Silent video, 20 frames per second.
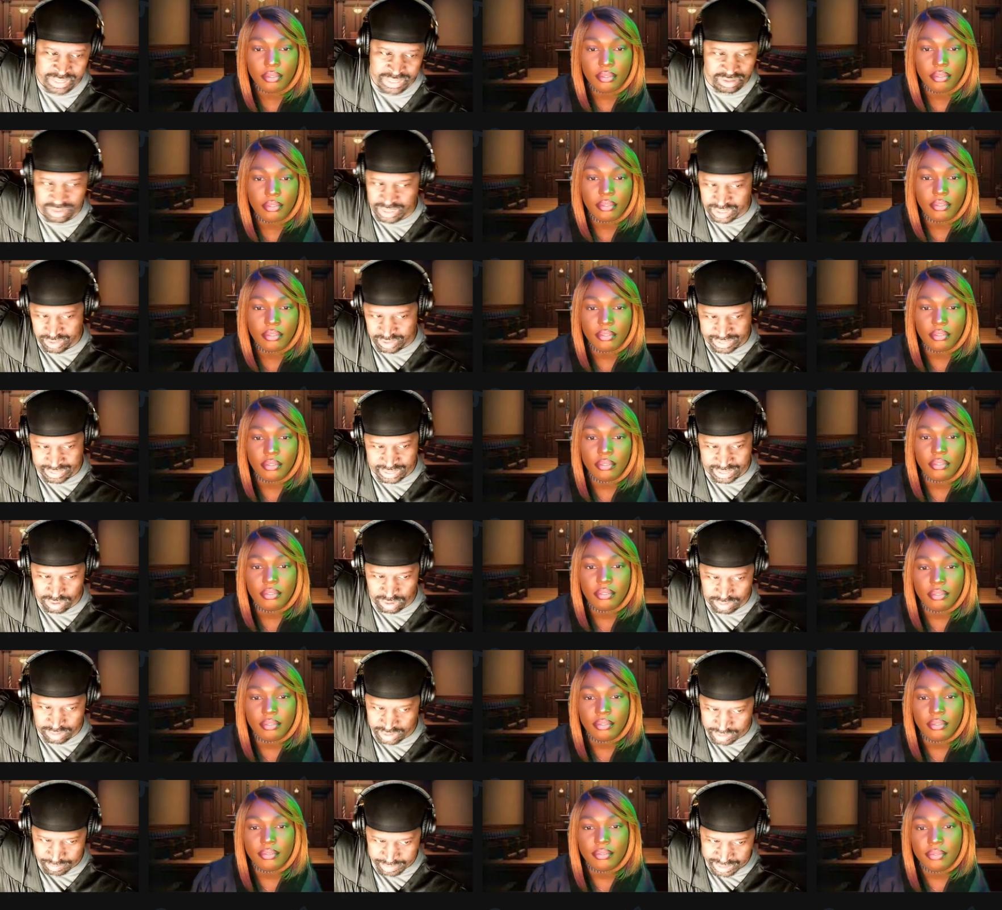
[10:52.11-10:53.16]
Speaker 1: Things ain't
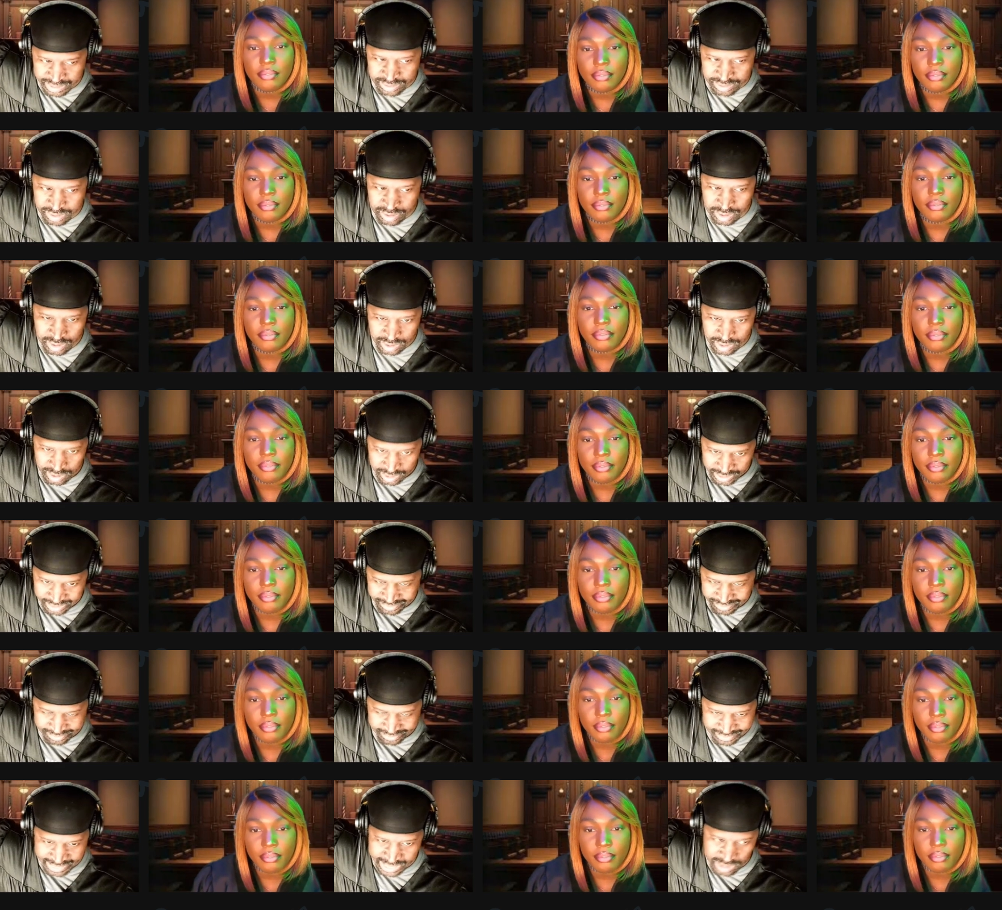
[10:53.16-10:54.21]
going to get better. That's
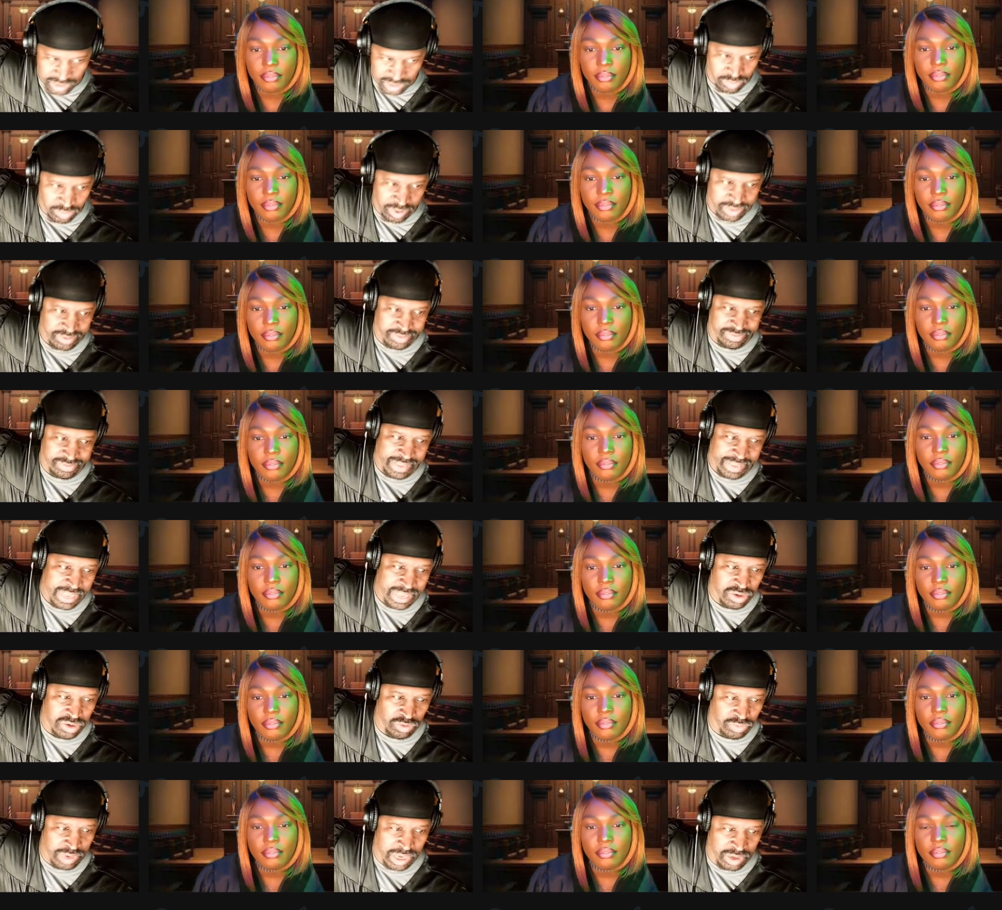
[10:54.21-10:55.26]
exactly what the
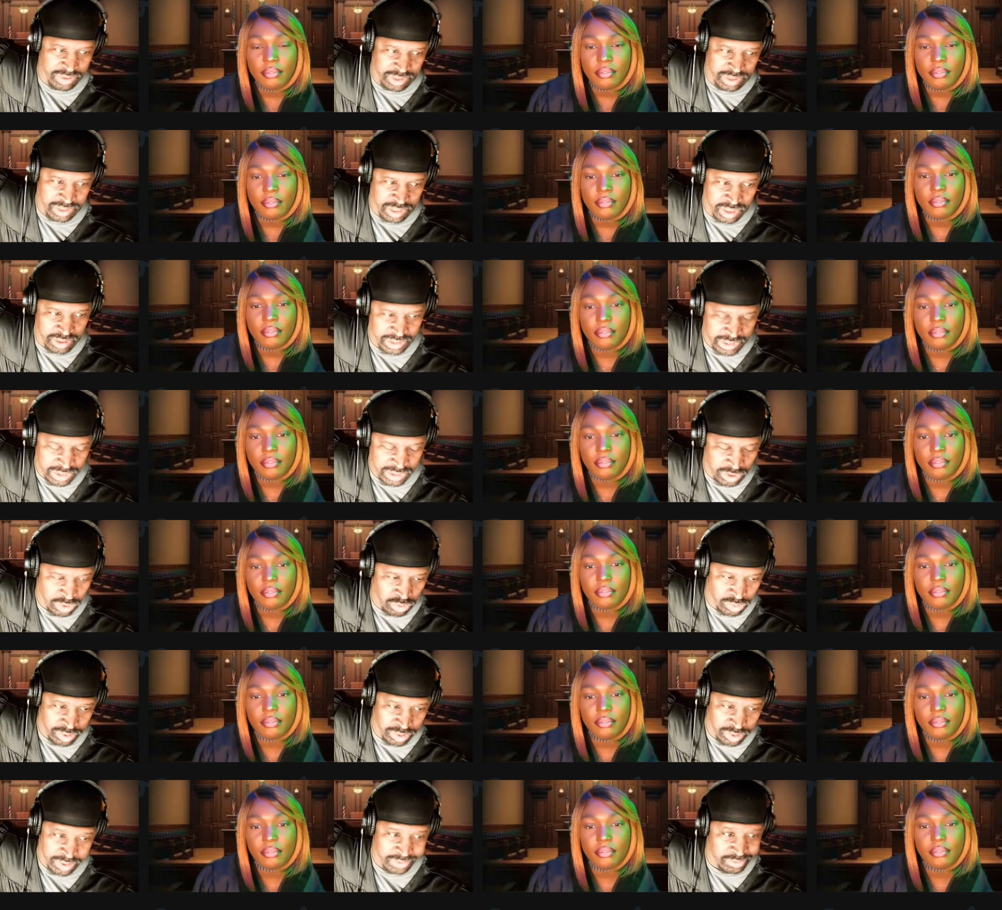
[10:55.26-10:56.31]
second round of Young Ill
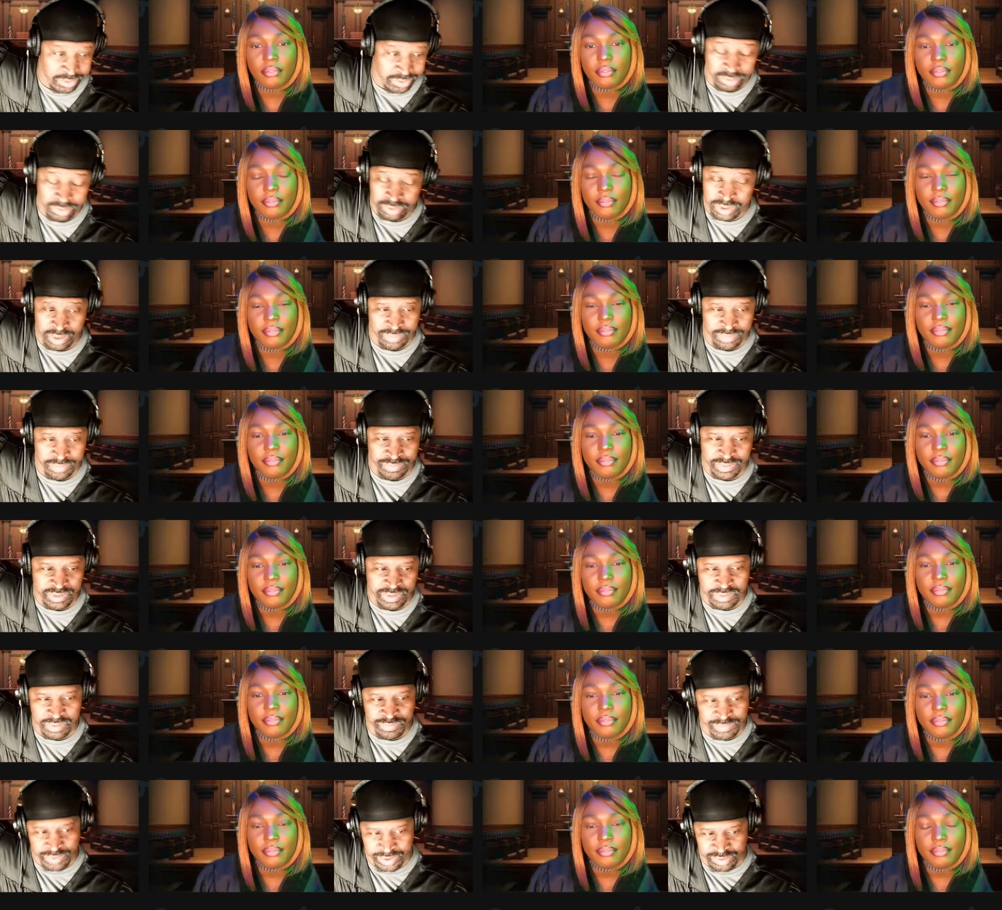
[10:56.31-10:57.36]
was. No different than
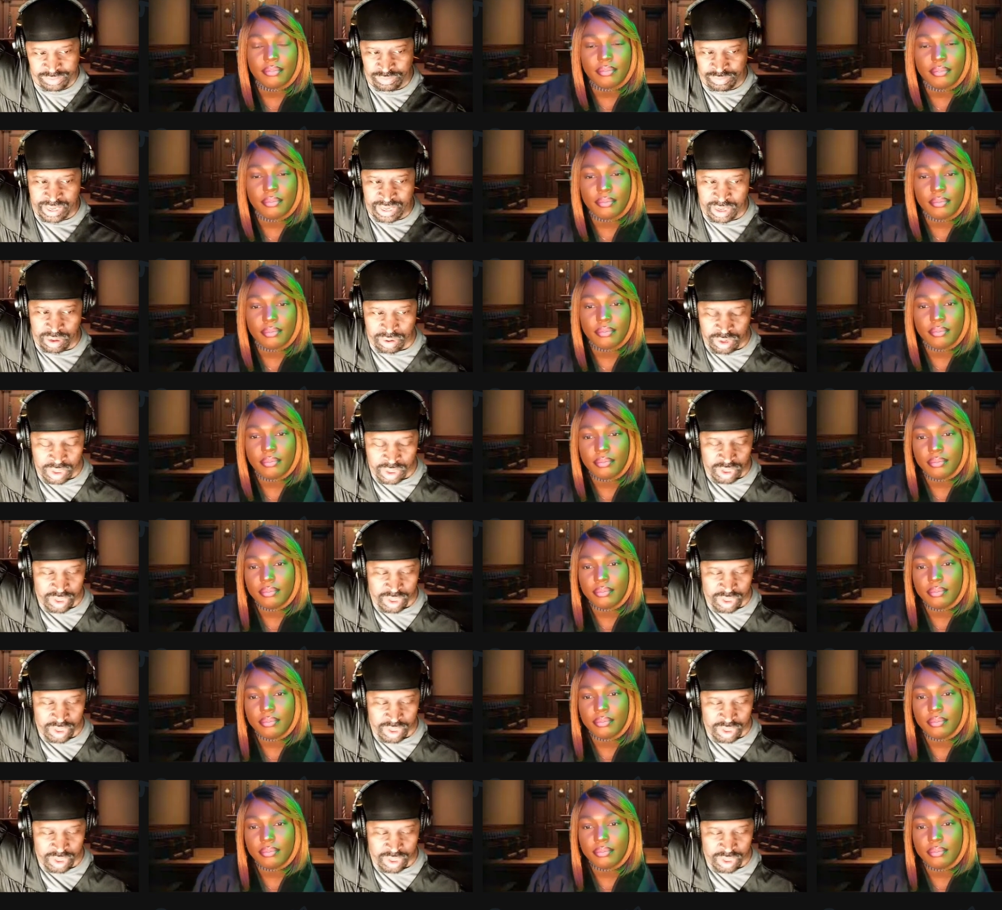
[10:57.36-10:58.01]
the first round.